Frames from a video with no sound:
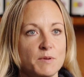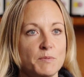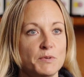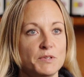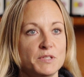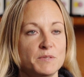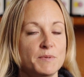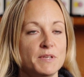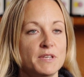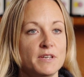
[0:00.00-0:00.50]
we
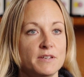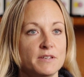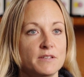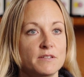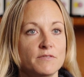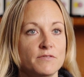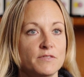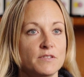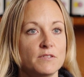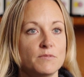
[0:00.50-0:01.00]
wanted to be
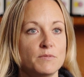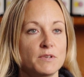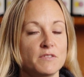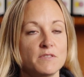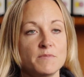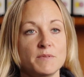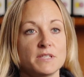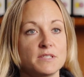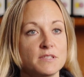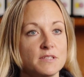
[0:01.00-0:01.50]
known for one
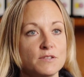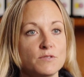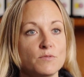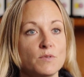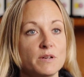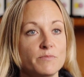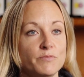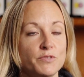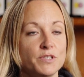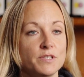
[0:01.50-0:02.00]
of the best still
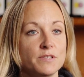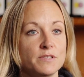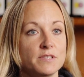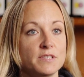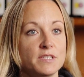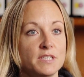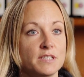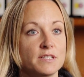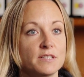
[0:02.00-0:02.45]
wine producers in